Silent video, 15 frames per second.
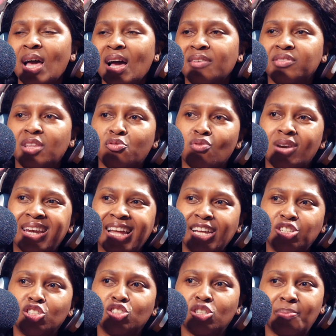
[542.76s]
have that
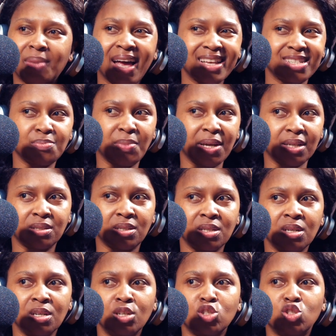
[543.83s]
relationship aspect
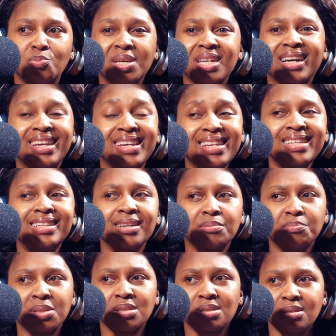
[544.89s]
to being a leader
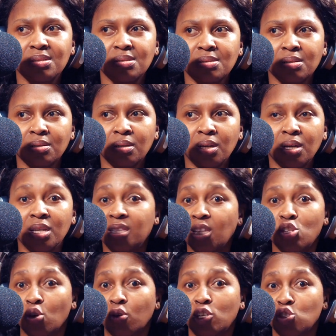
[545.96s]
in business,
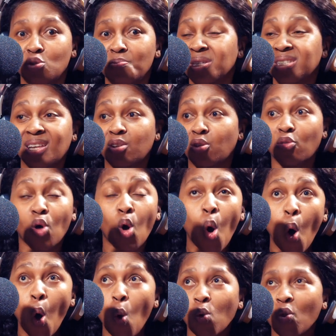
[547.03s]
then you're going to miss out on the
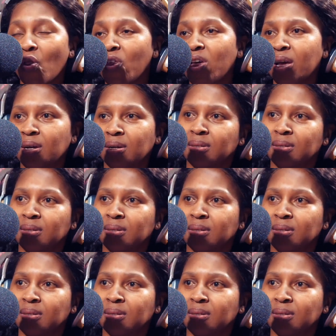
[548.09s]
whole thing.